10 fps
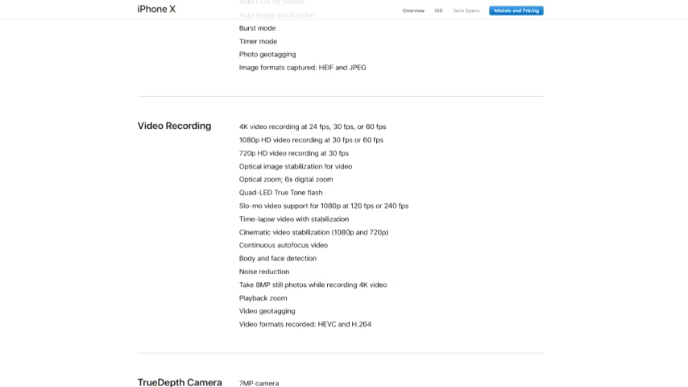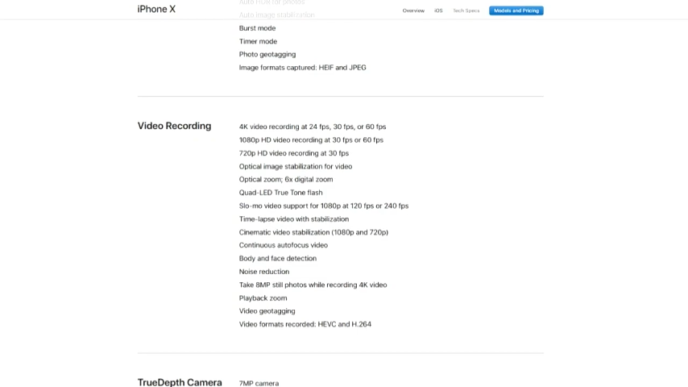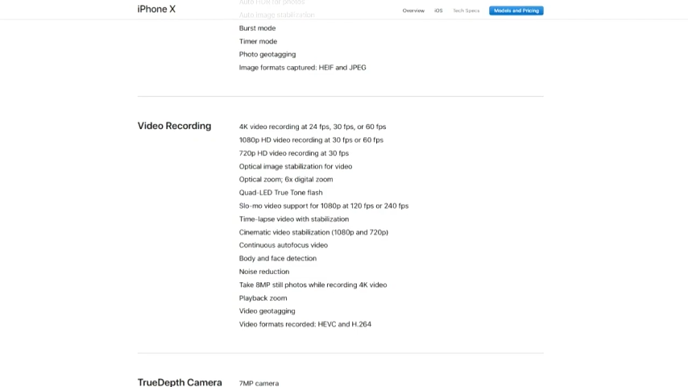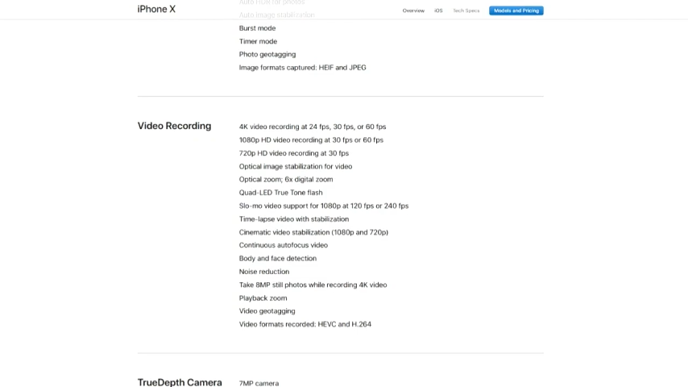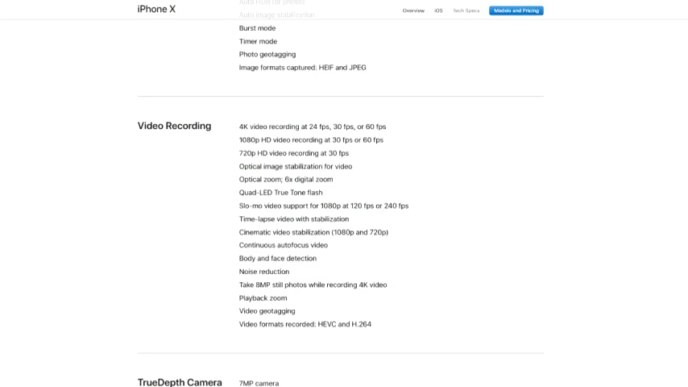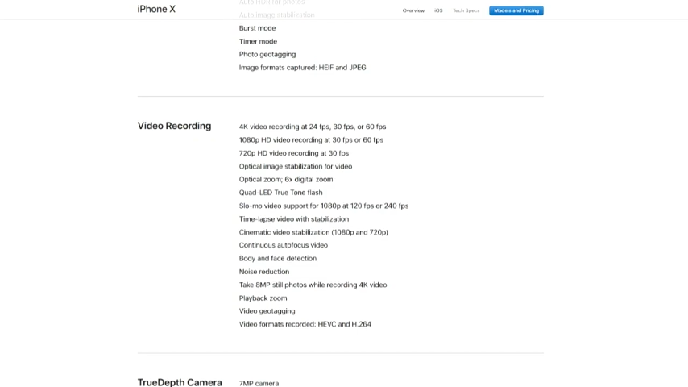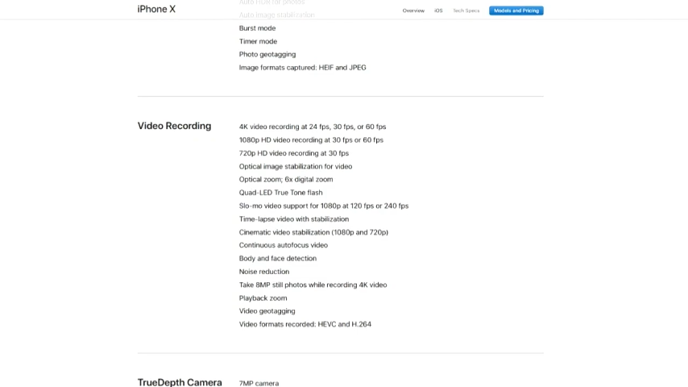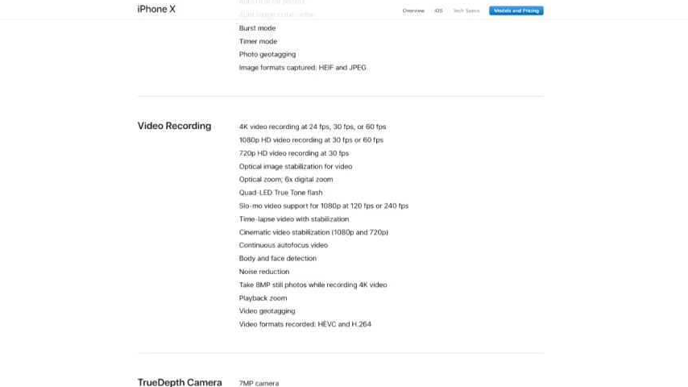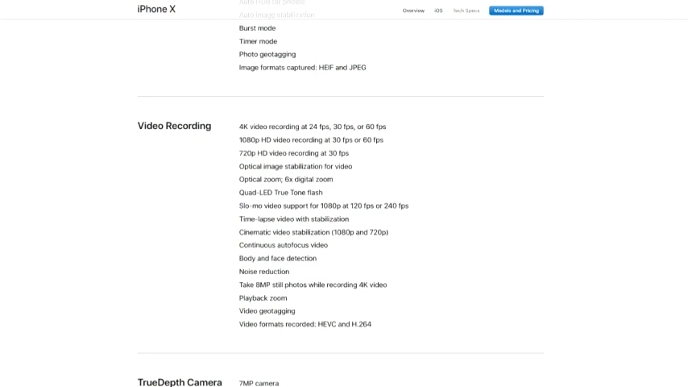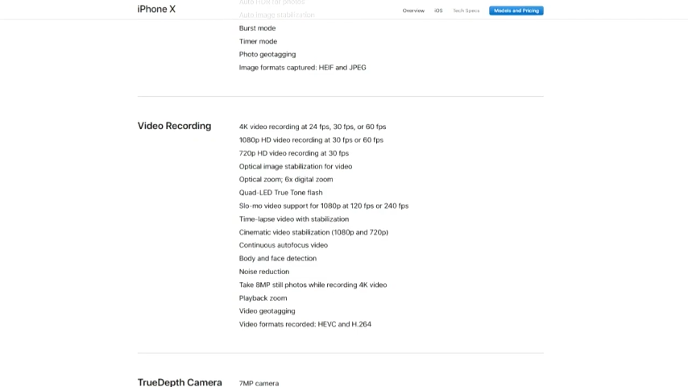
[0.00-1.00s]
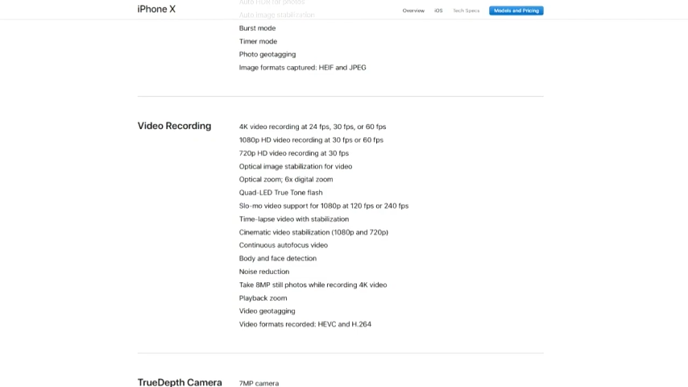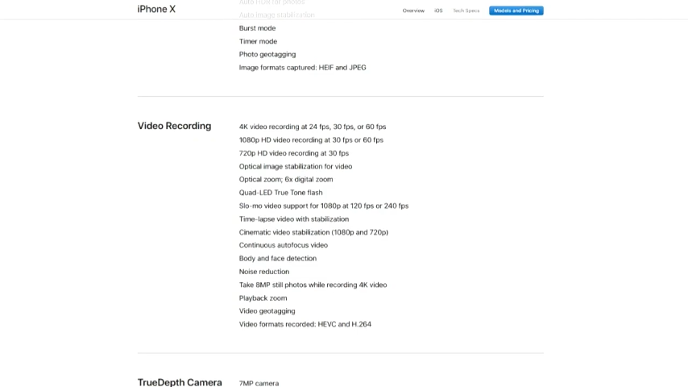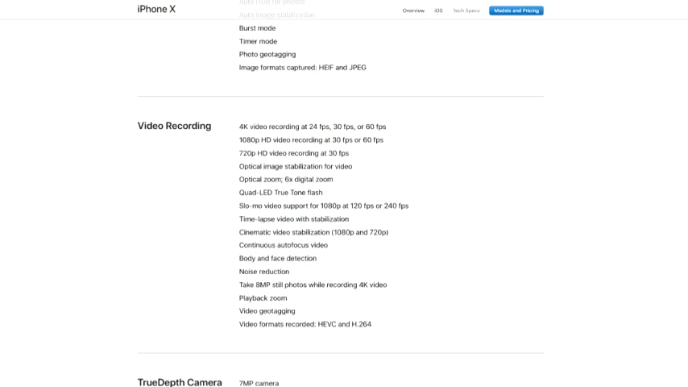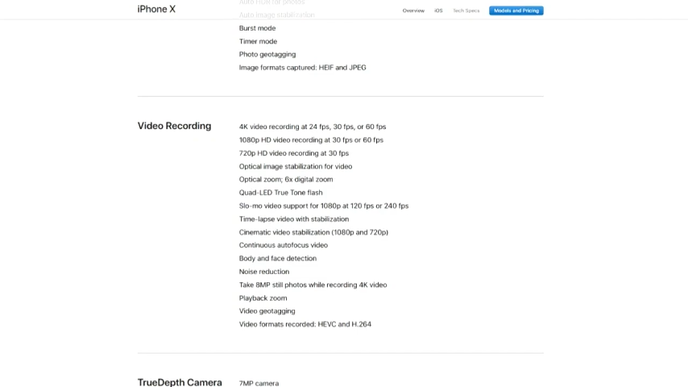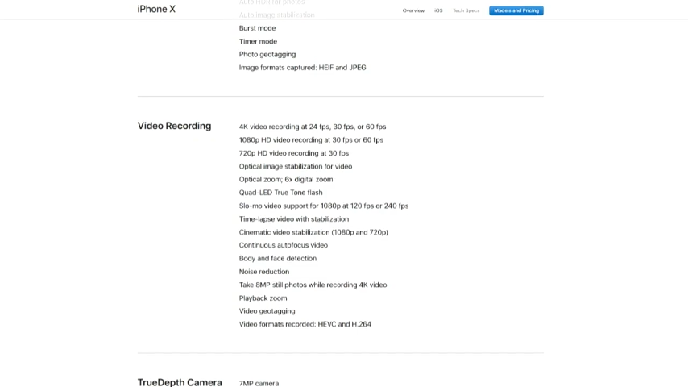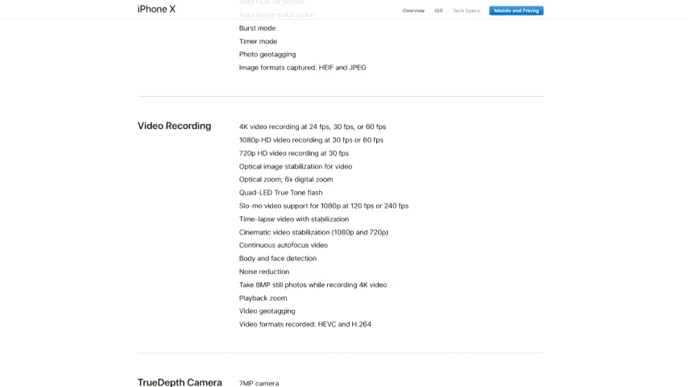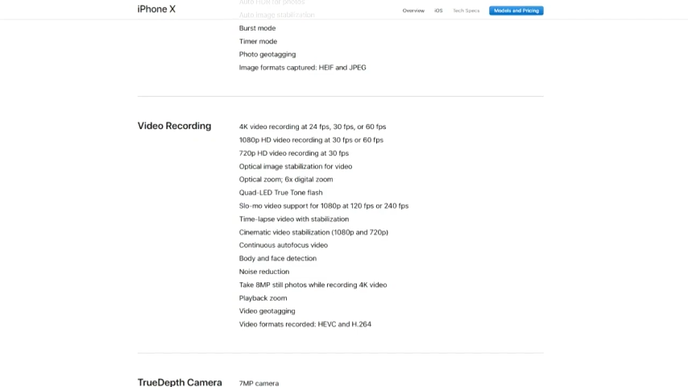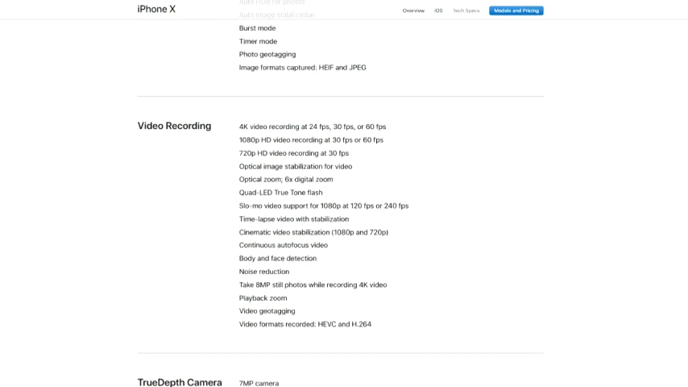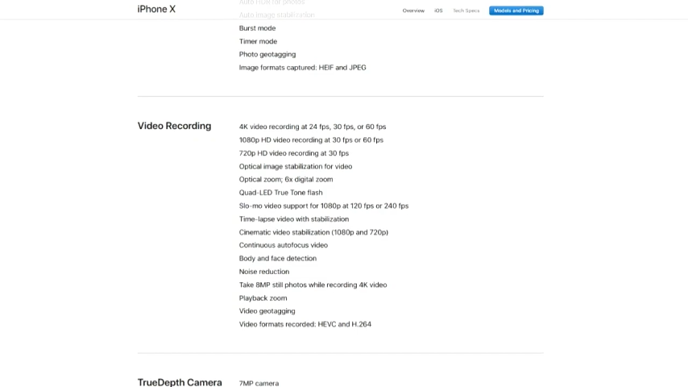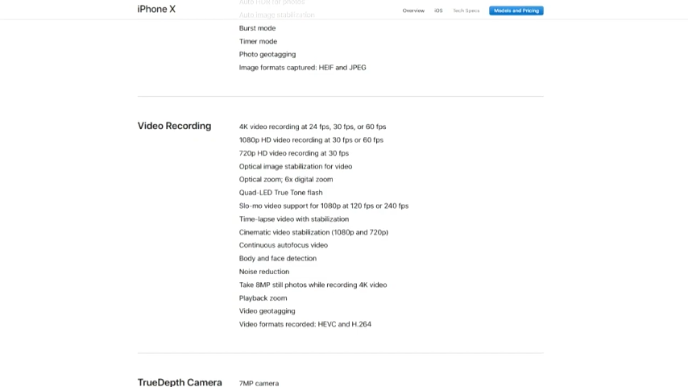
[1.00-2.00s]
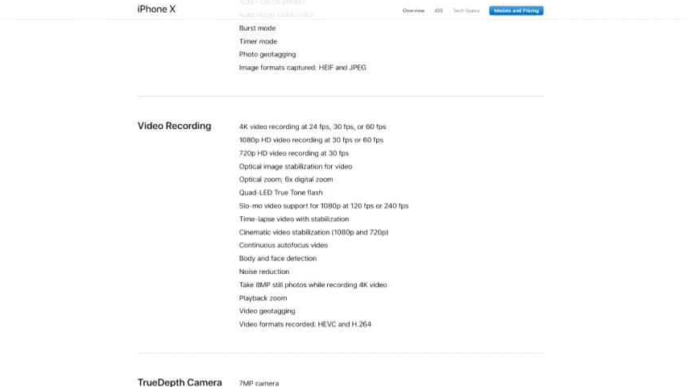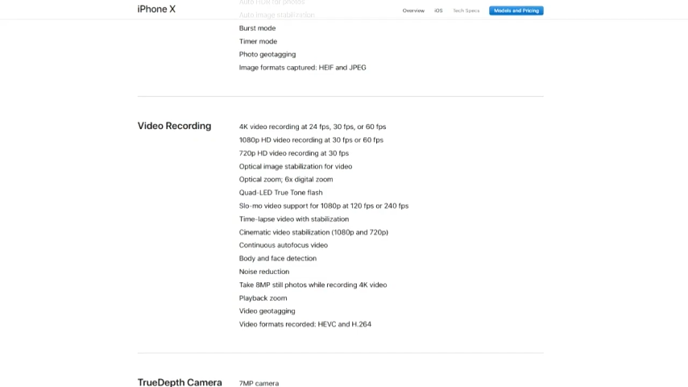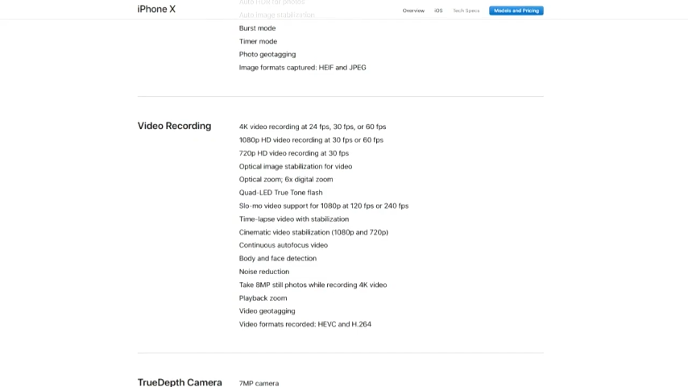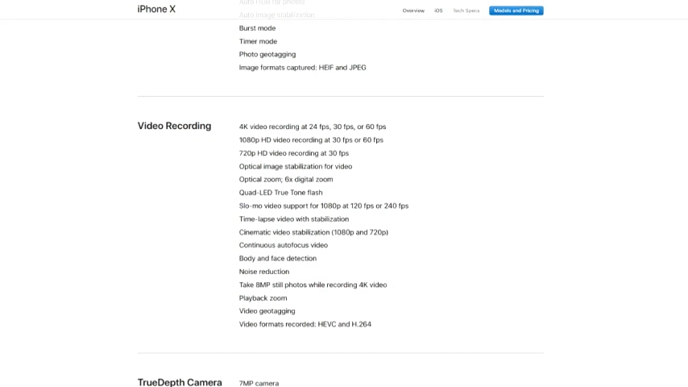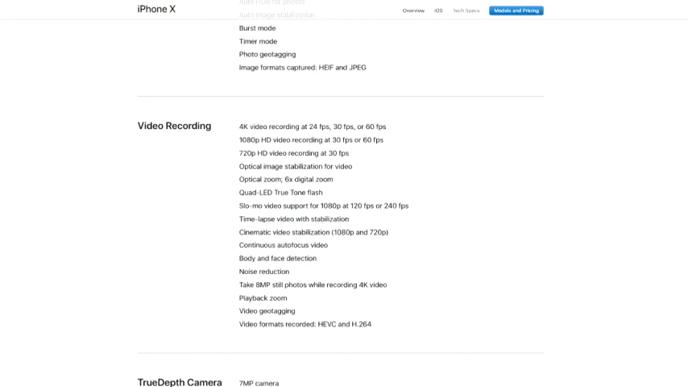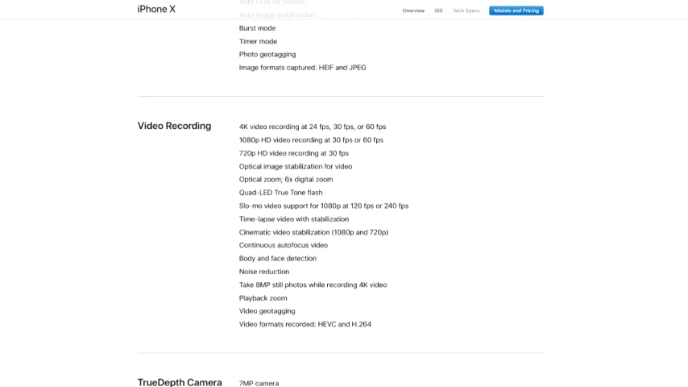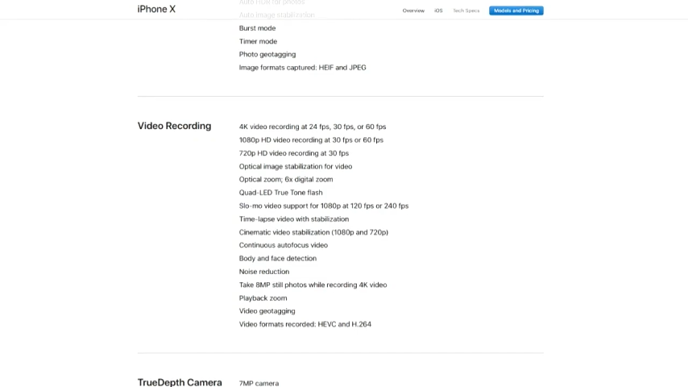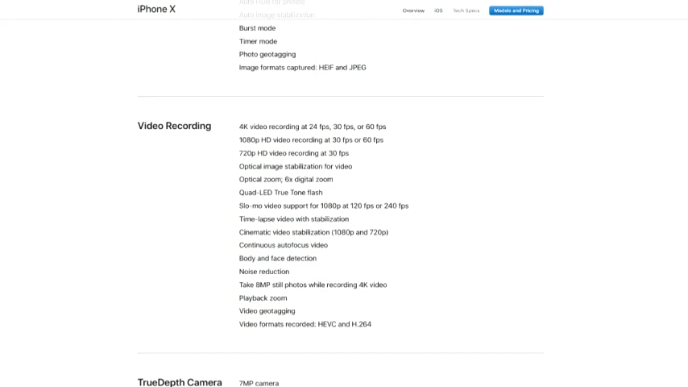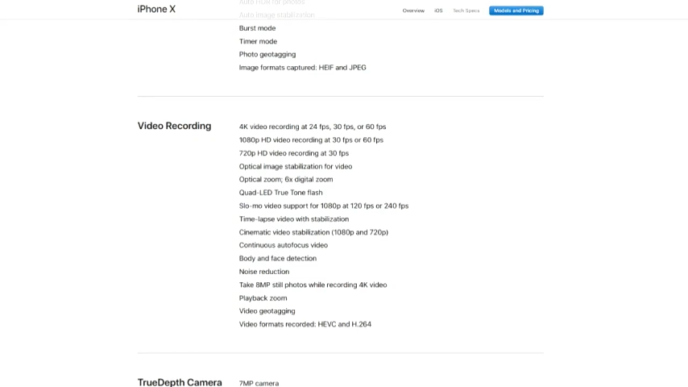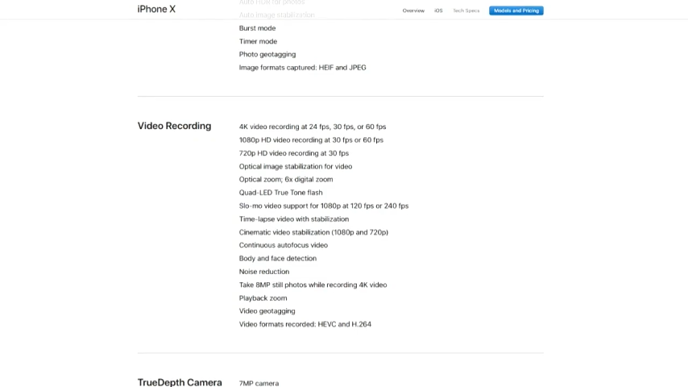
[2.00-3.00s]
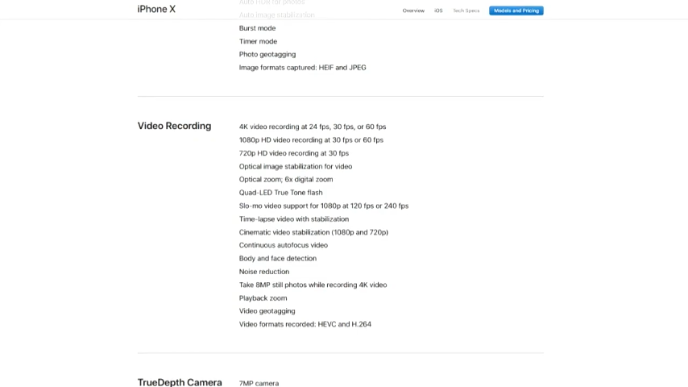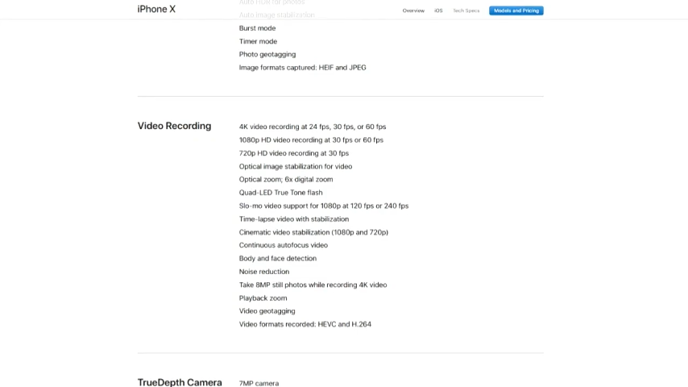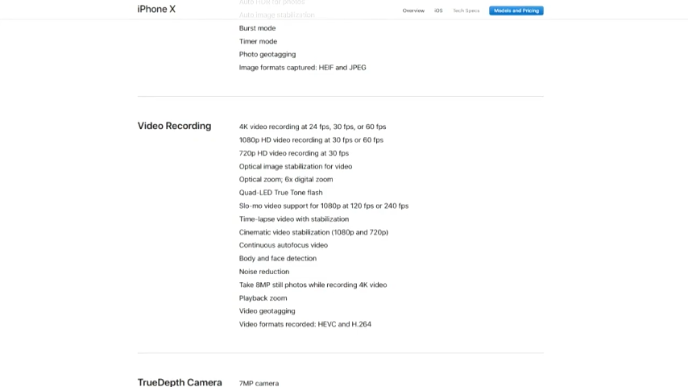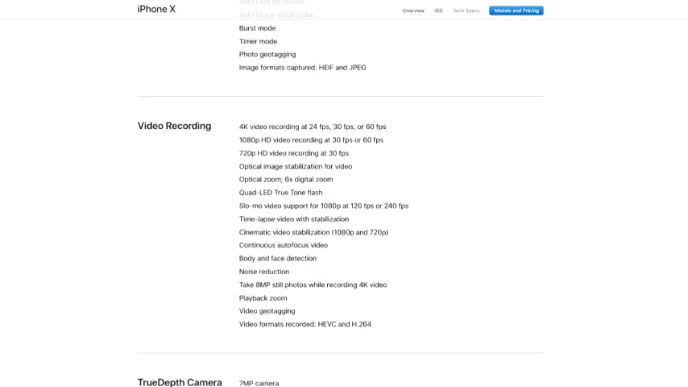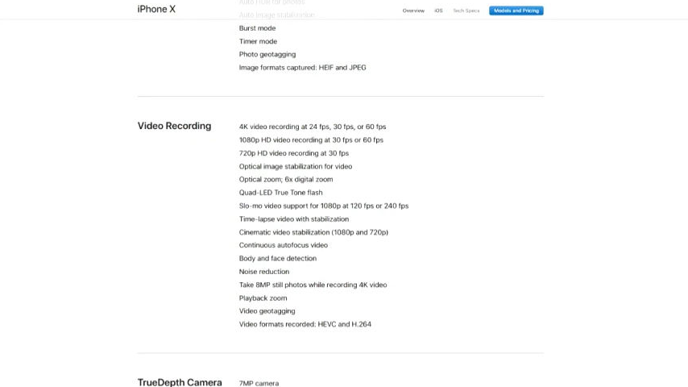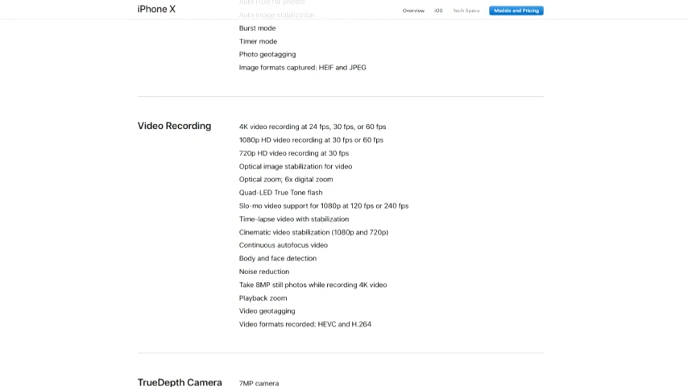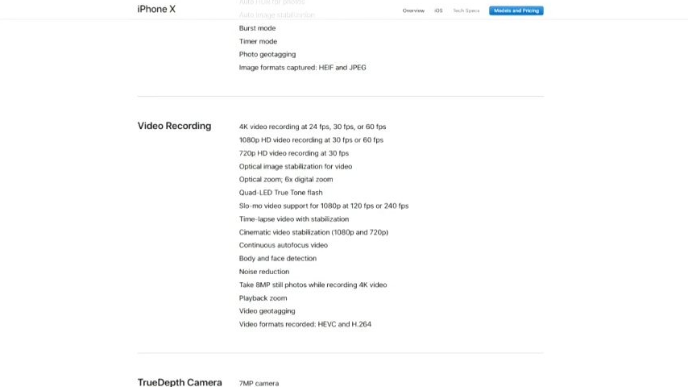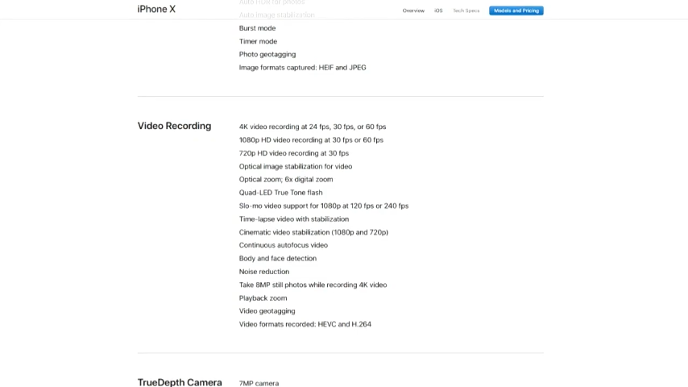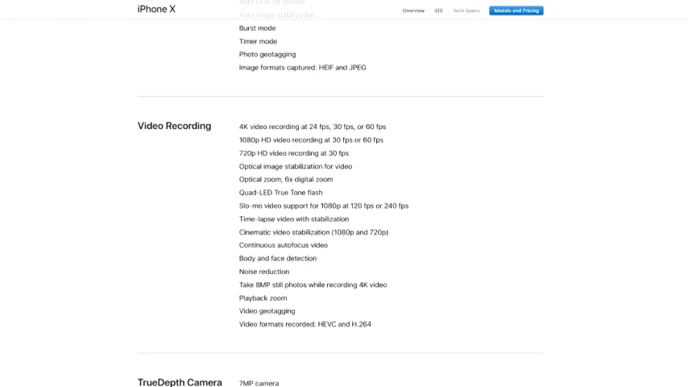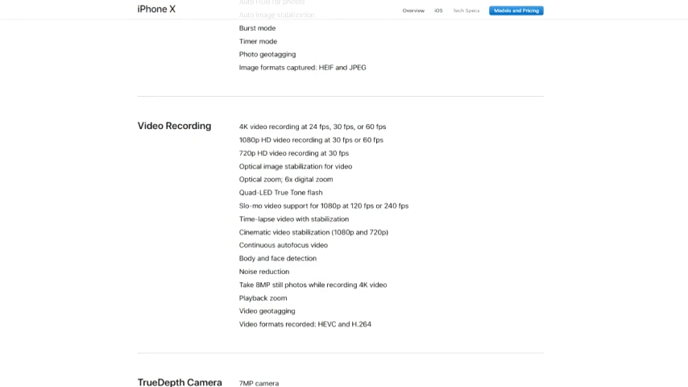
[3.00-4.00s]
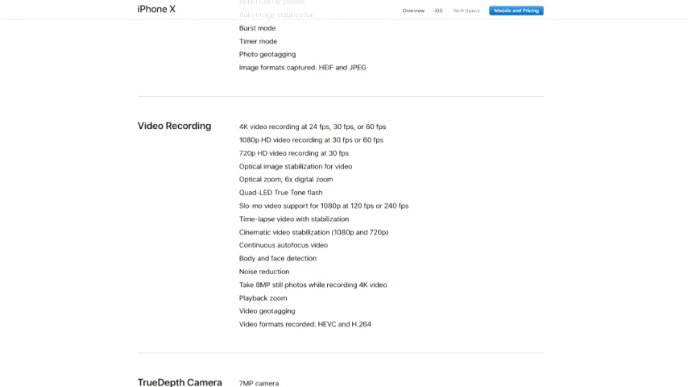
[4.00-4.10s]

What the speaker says: Nobody's mouth can be seen.